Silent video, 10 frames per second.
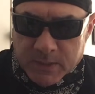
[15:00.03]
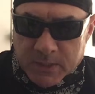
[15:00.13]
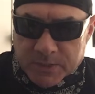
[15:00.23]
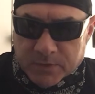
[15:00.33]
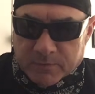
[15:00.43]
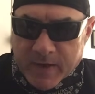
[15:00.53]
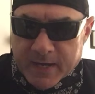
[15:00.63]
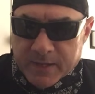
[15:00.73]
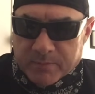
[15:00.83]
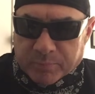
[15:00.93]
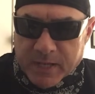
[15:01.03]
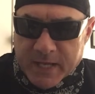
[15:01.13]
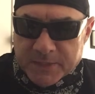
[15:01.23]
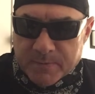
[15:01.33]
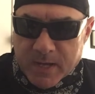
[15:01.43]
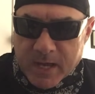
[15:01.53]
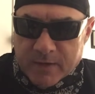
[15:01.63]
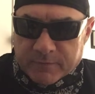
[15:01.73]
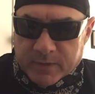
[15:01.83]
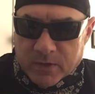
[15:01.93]
So via the plasma
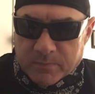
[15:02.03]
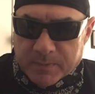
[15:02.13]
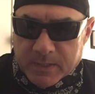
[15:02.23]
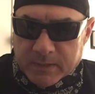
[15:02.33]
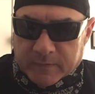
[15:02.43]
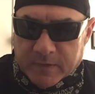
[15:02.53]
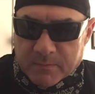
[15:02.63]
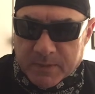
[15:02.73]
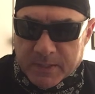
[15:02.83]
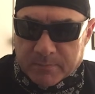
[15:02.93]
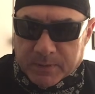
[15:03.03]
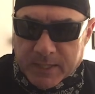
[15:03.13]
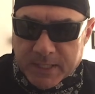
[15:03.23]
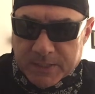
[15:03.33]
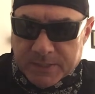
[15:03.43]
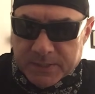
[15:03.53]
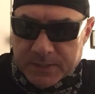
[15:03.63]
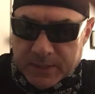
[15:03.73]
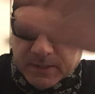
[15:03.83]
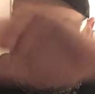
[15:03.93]
envelope, it manipulates
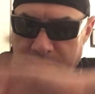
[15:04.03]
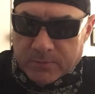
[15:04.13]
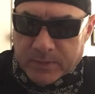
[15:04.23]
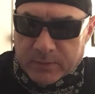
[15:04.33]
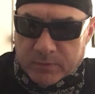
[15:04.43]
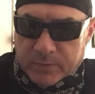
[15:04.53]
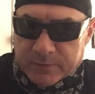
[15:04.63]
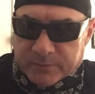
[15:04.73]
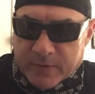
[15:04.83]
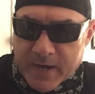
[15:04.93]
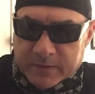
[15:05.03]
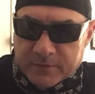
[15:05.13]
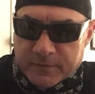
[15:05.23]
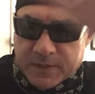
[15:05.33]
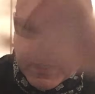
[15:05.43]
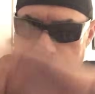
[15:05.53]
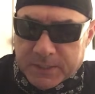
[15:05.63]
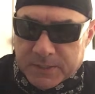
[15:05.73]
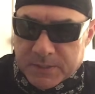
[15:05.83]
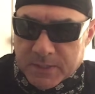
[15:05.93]
a refractive
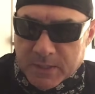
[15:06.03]
index